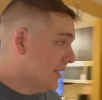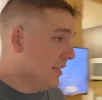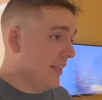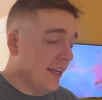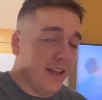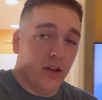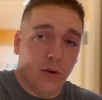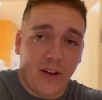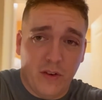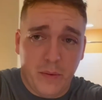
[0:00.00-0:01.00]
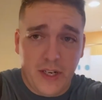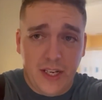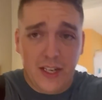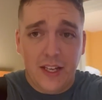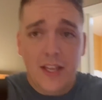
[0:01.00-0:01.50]
Thank you,
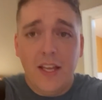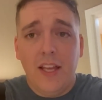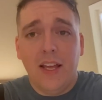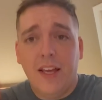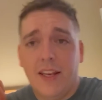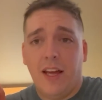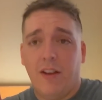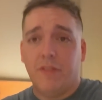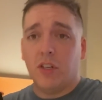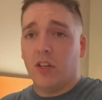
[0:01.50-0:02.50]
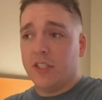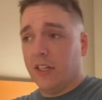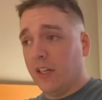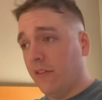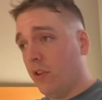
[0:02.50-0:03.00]
everybody. Now I have to call
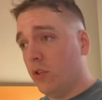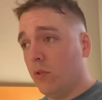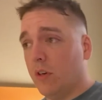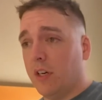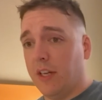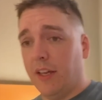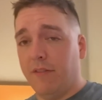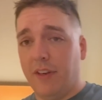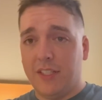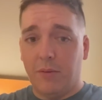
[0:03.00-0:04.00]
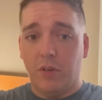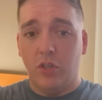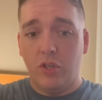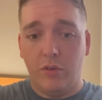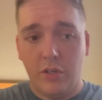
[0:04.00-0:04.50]
Sarah to give her the tour and FaceTime her and
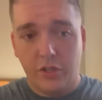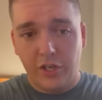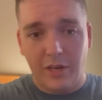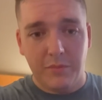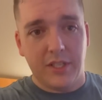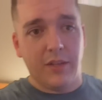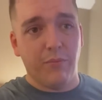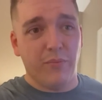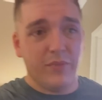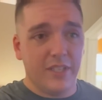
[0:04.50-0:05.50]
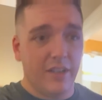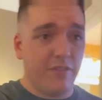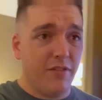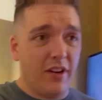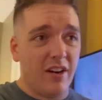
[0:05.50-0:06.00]
show her James. And then Sarah and I have
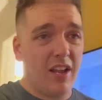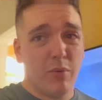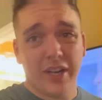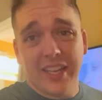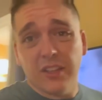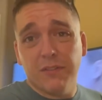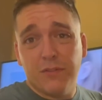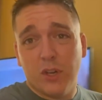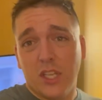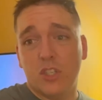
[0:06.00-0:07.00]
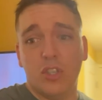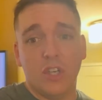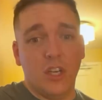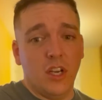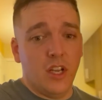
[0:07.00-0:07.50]
to figure out how we're gonna get the footage
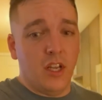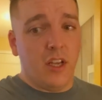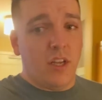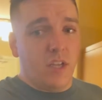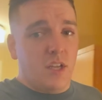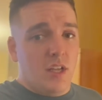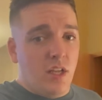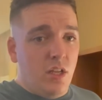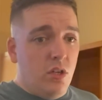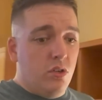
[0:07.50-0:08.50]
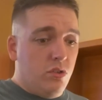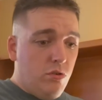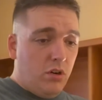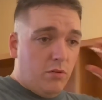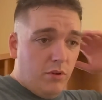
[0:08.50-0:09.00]
to
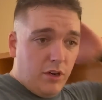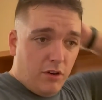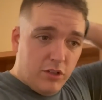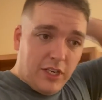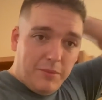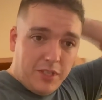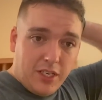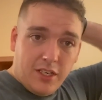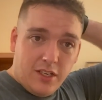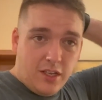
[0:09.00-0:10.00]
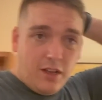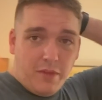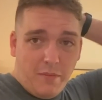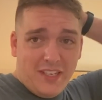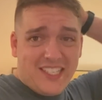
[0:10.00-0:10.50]
her. Where are you going, James? Come
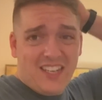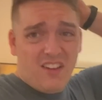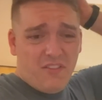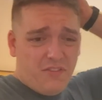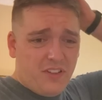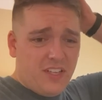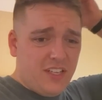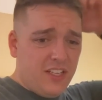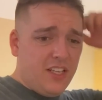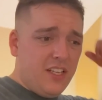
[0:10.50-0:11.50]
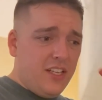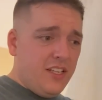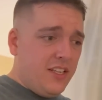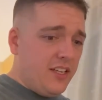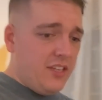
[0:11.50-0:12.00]
help me sign off.
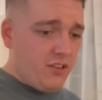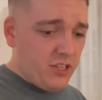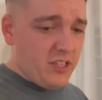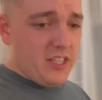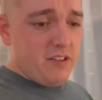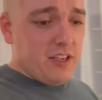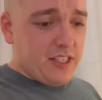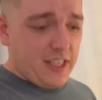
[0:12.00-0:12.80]
You're delirious.